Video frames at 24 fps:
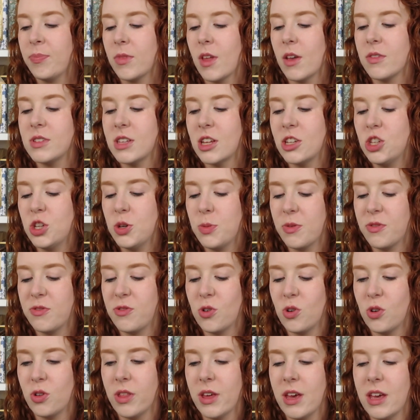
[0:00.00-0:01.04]
I've said to you
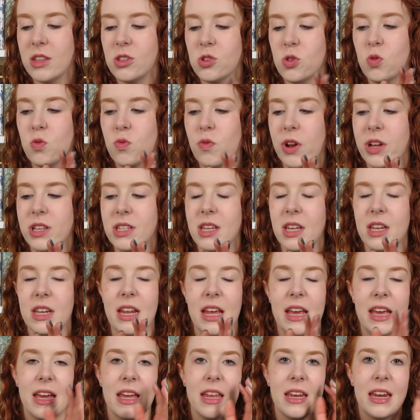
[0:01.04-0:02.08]
before that it's all written
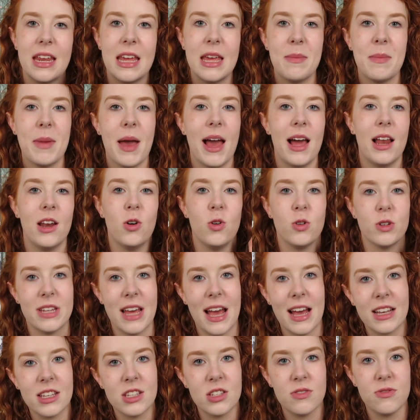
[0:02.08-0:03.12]
in email or
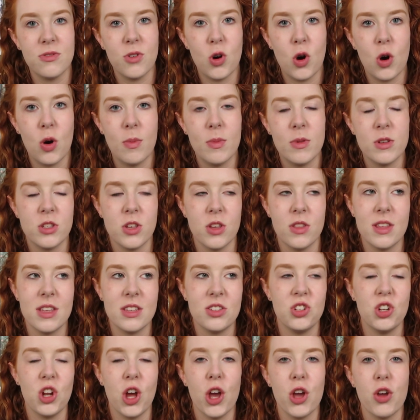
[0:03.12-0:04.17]
text form, so
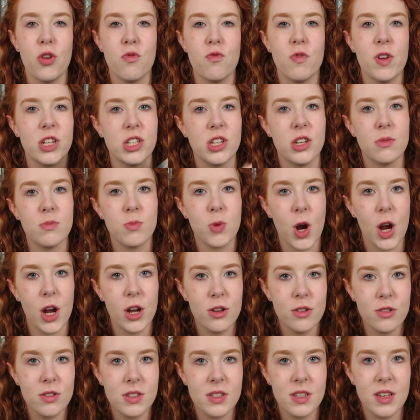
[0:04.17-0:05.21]
there's no written
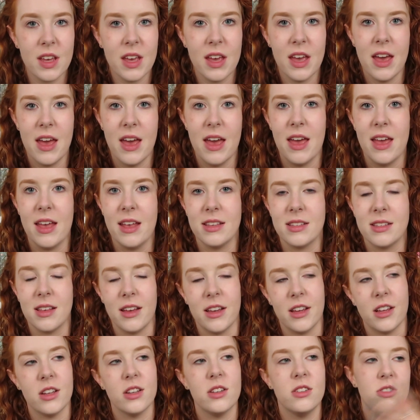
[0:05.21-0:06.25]
prose. It's
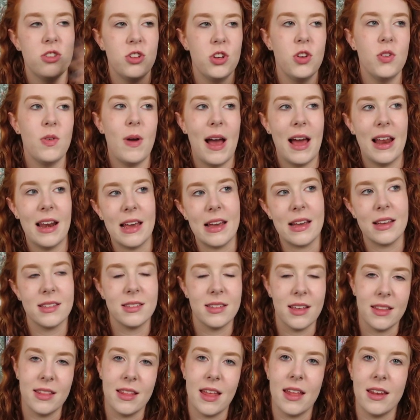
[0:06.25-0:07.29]
like to Alex,
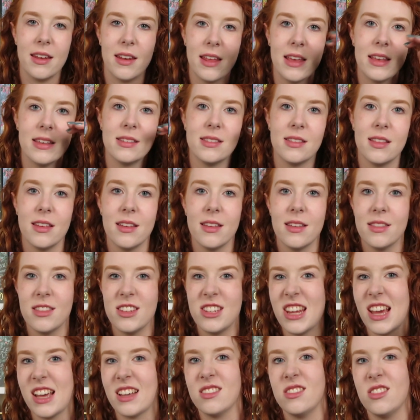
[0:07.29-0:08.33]
and then it's the
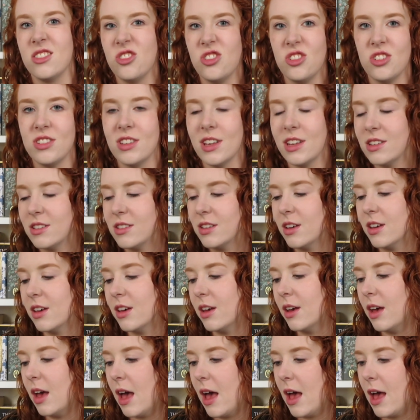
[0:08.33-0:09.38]
text that she sent
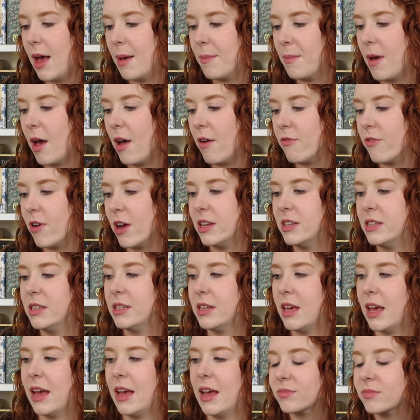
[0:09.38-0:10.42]
to her friend.
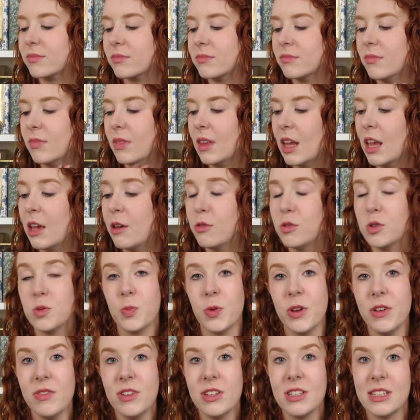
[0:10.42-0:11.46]
It was
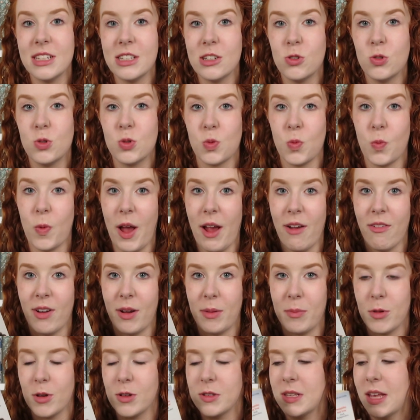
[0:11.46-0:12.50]
previously called Where
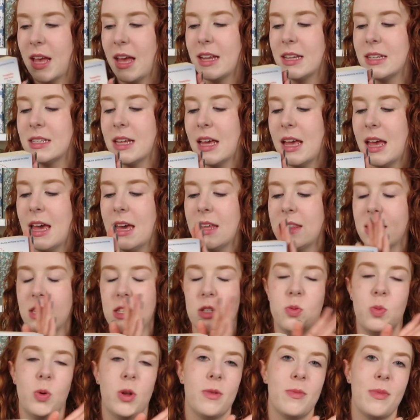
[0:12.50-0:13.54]
Rainbows End. This
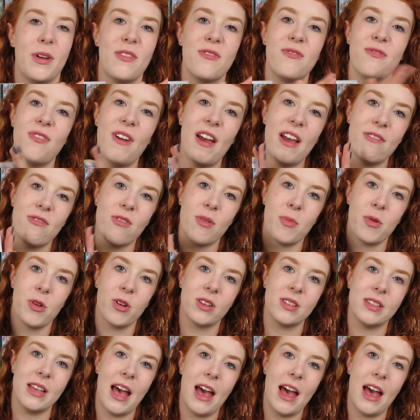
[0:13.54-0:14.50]
is one of my favourite books